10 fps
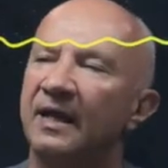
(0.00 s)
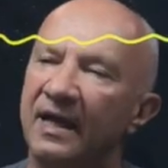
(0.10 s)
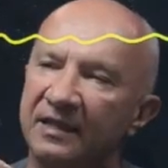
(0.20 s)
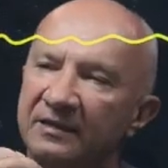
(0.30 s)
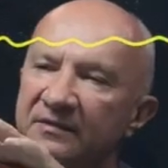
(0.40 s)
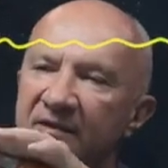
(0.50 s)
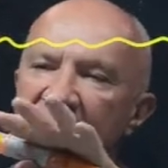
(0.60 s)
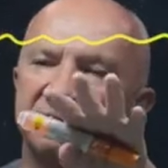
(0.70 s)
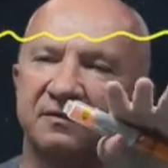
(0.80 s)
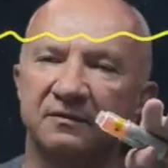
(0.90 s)
any
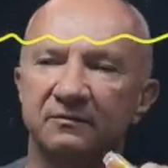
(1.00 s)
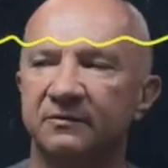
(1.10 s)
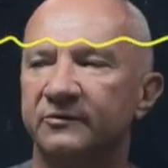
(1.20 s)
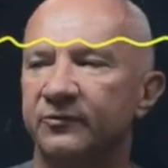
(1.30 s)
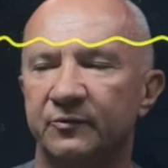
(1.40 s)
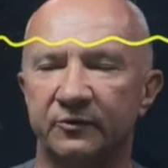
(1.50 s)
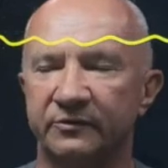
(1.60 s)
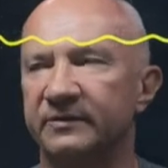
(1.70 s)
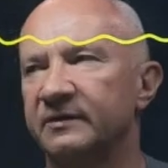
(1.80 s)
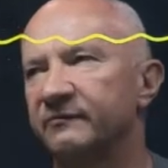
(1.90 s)
statistical
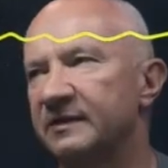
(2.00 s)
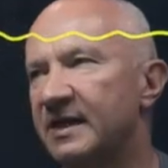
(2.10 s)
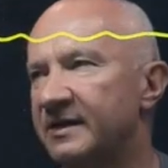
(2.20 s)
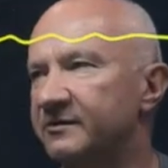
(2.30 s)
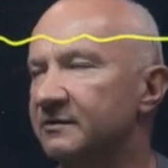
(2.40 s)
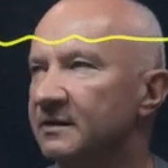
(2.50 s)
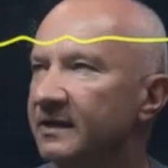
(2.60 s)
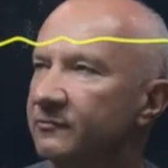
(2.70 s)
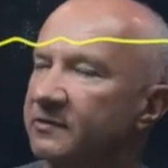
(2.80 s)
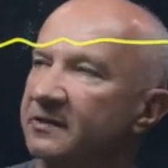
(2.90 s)
distributions of a natural
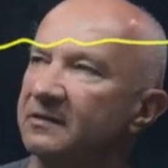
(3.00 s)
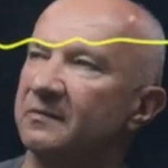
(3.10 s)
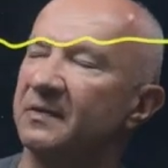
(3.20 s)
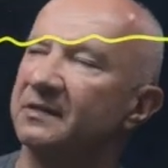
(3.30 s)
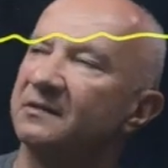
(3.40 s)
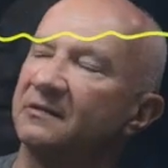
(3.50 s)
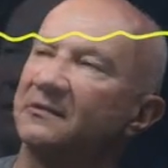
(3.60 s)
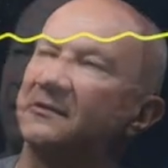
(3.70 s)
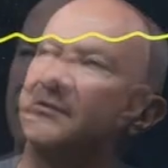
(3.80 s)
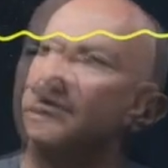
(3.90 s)
language in the message.